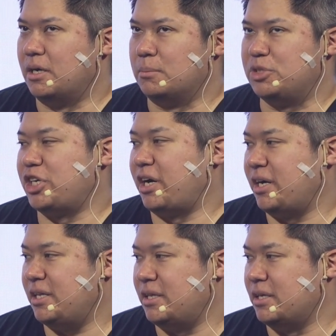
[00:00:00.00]

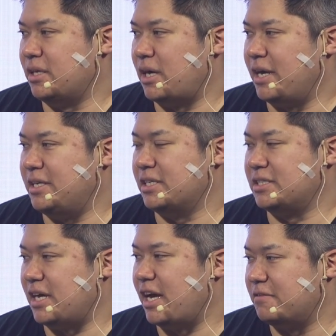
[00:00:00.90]
sharing the ideas
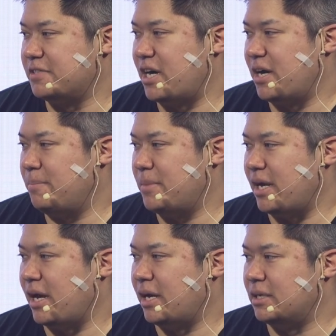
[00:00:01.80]
ahead of time.
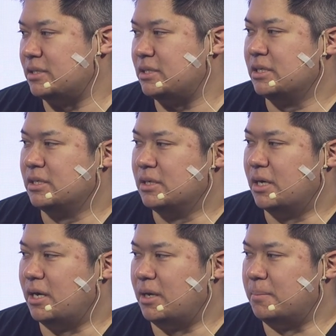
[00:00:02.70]
And
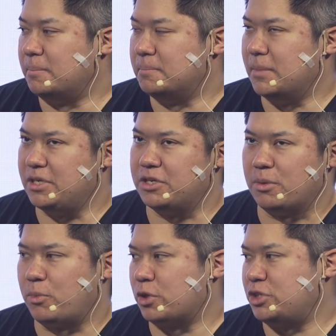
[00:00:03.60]

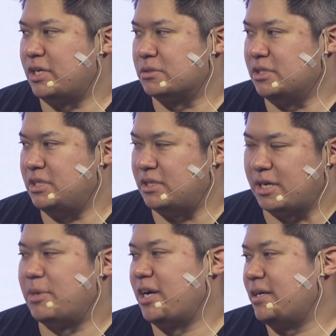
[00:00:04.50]
more generally, like
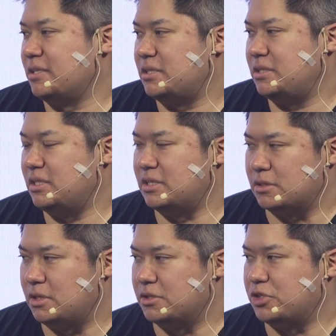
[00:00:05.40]
Monad is
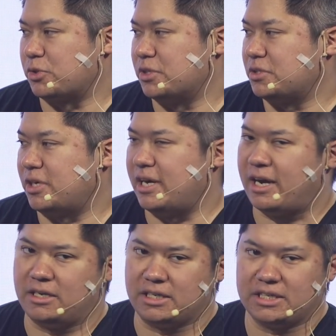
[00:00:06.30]
closed source right
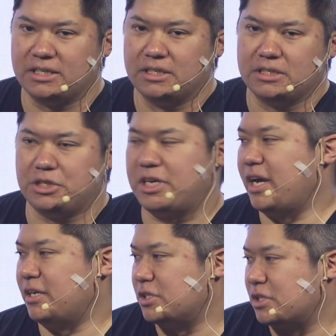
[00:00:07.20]
now. Like you
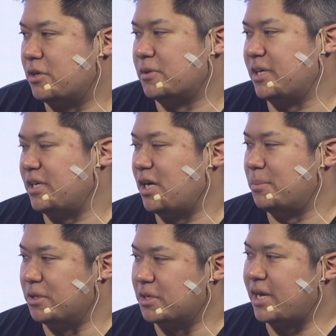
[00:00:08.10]
can't just go to our GitHub
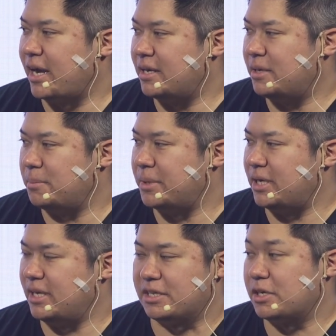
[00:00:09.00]
and look at it, but
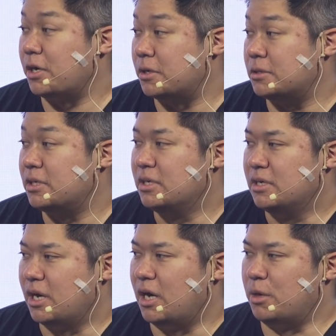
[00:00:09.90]
at the code.
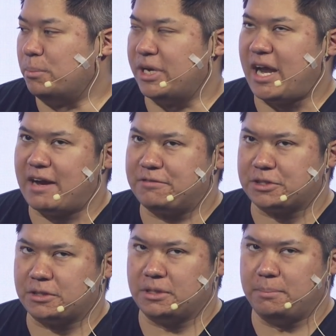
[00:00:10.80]
But
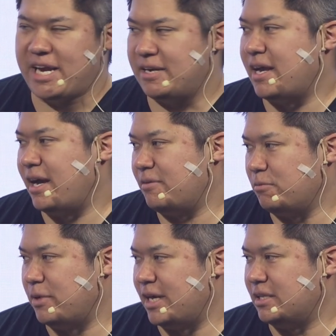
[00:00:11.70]
after the mainnet,
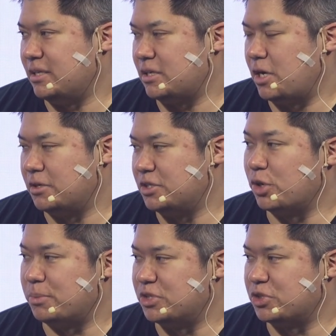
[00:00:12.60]
when the code is
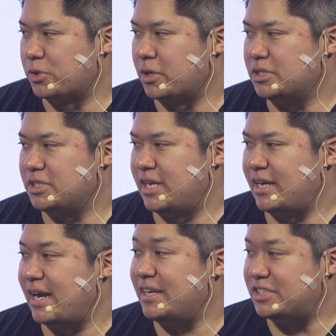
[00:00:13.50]
open source, then
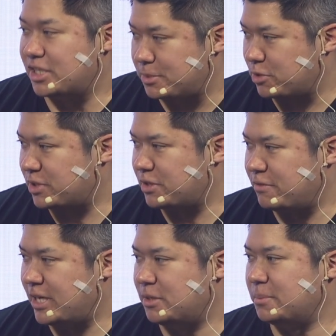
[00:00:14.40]
any subsequent
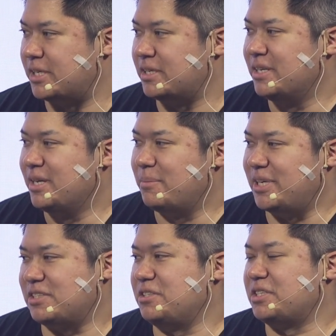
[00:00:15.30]
development
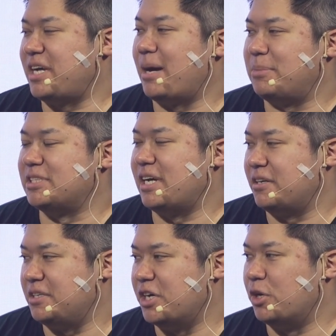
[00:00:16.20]
basically just happens out
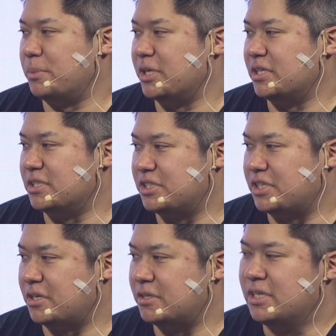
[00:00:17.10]
in the open. And
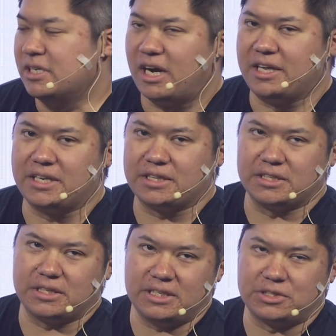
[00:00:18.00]
so I think
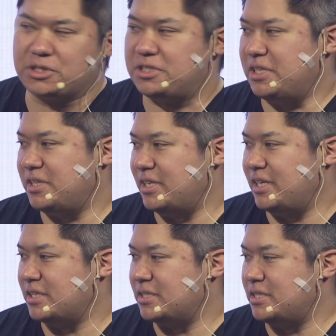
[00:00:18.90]
the interesting thing
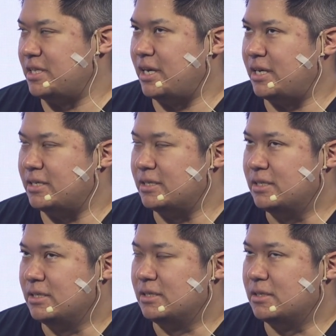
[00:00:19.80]
is that
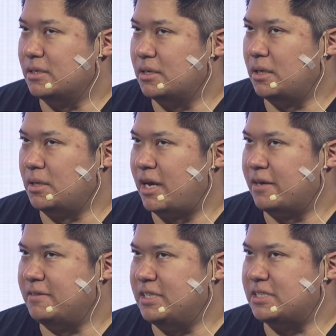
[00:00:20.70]
a lot
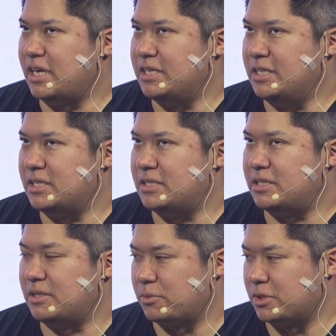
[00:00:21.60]
of these ideas that we're